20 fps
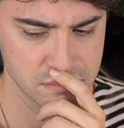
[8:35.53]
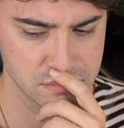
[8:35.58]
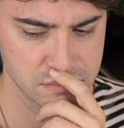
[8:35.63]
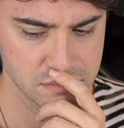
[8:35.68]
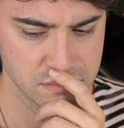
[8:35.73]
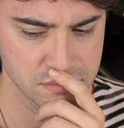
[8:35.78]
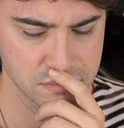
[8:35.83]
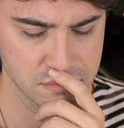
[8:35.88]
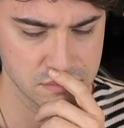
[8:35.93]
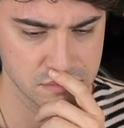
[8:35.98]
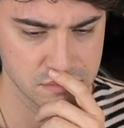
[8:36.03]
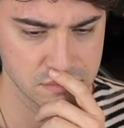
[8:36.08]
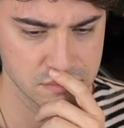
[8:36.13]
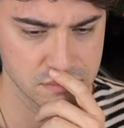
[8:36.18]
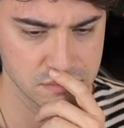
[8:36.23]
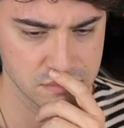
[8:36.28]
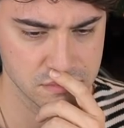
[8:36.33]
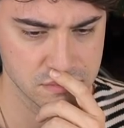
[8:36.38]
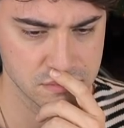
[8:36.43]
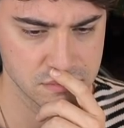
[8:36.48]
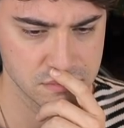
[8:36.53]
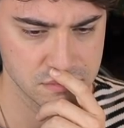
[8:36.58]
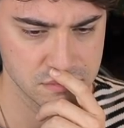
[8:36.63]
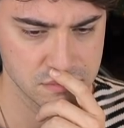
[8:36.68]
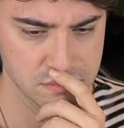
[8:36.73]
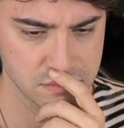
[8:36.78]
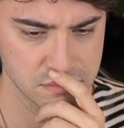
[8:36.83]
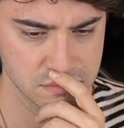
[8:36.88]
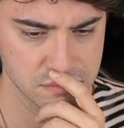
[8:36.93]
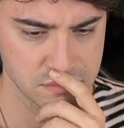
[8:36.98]

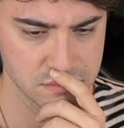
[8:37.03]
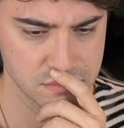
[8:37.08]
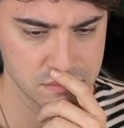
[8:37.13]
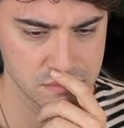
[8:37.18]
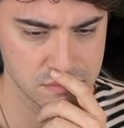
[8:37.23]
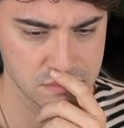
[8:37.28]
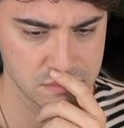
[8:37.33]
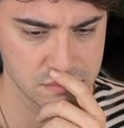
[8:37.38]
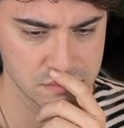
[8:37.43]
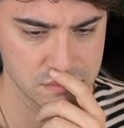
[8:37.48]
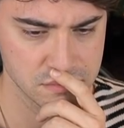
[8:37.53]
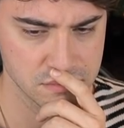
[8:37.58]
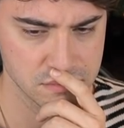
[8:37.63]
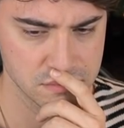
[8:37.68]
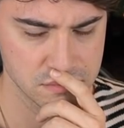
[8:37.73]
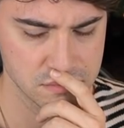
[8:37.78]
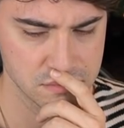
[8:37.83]
(silent)